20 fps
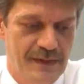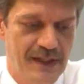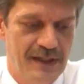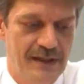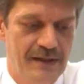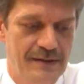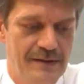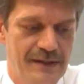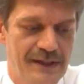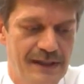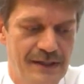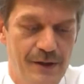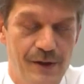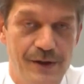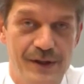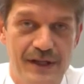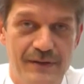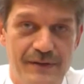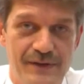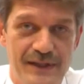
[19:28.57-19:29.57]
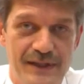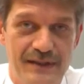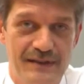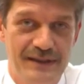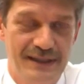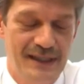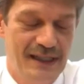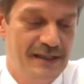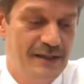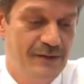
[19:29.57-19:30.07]
um, the Earth having
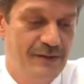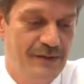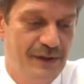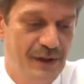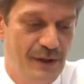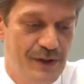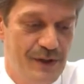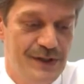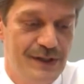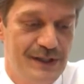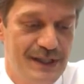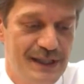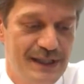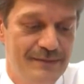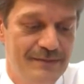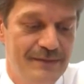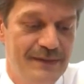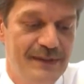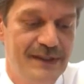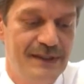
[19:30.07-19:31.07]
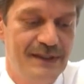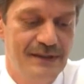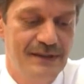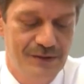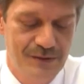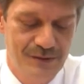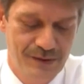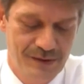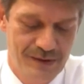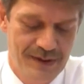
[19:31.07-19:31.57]
a relative velocity
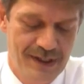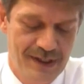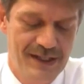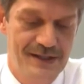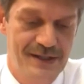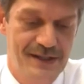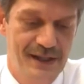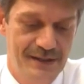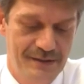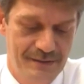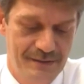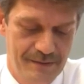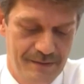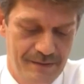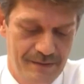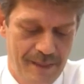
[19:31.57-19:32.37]
to the sun,